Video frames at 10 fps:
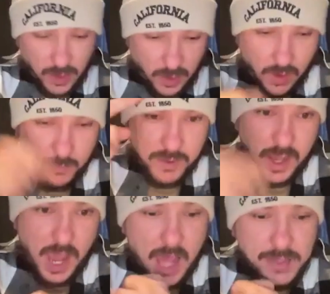call
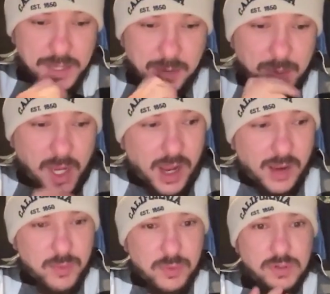me Alan
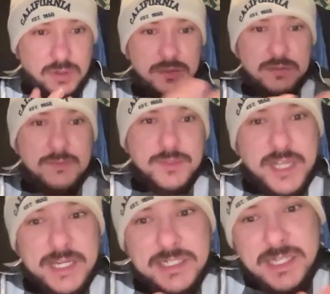Abinakabo.
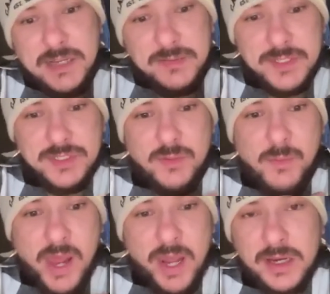Stage name is
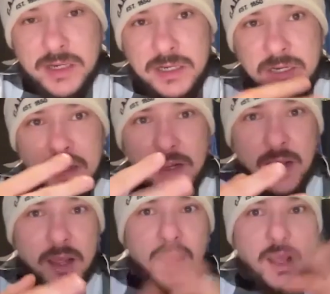Nomadic.
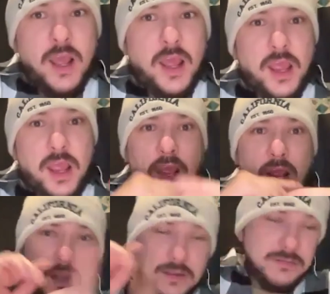
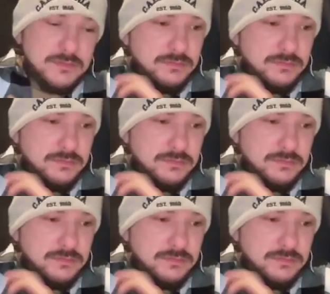And